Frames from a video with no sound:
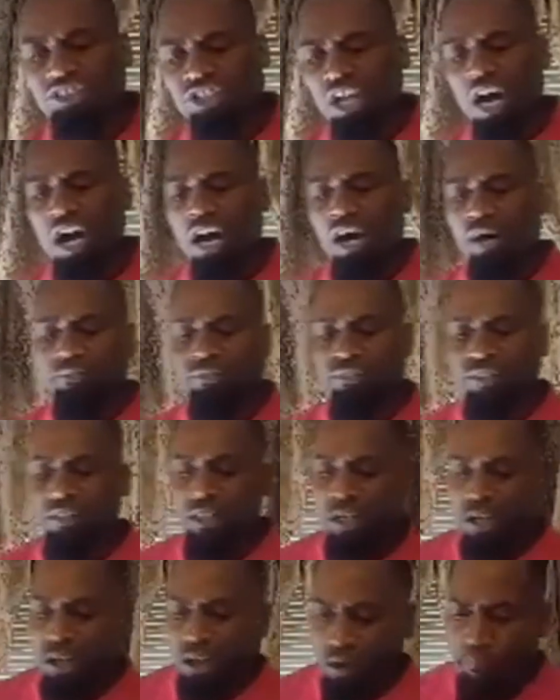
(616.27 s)
jobs
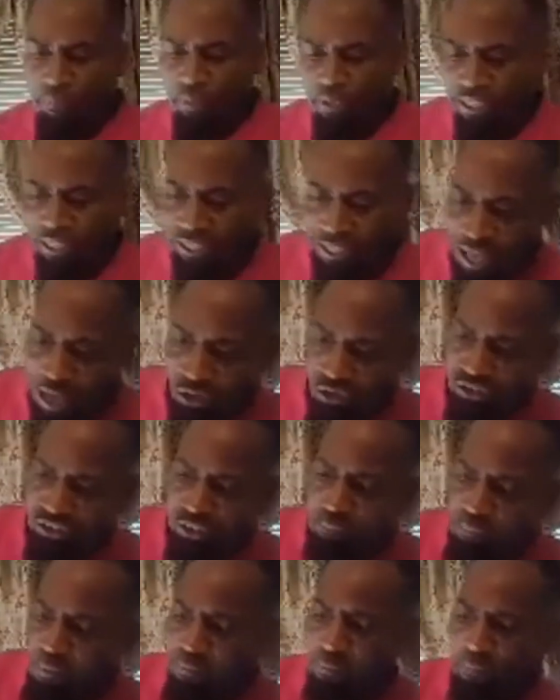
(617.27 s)
are being lost
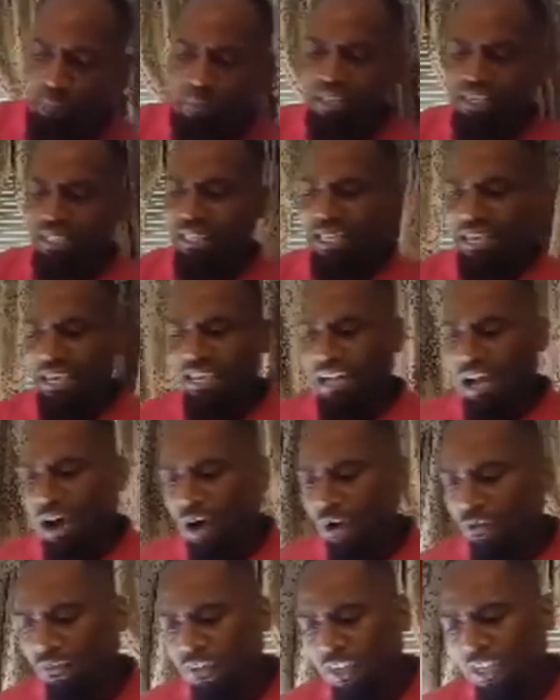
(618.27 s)
and people being laid
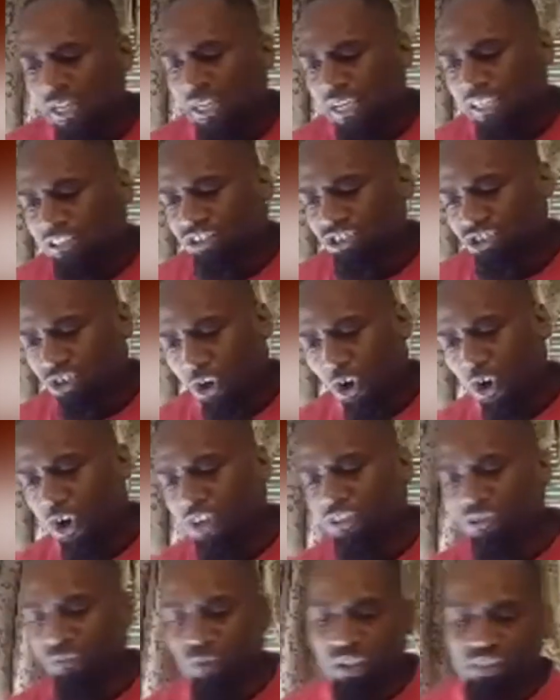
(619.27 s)
off and
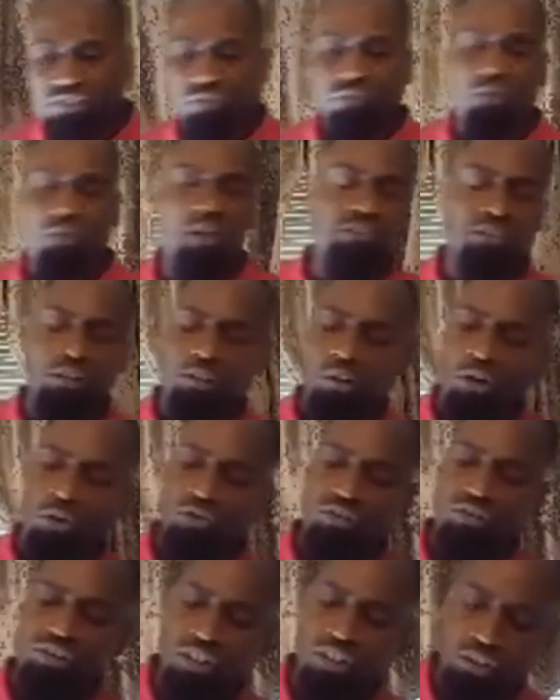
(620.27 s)
stores and restaurants are closing their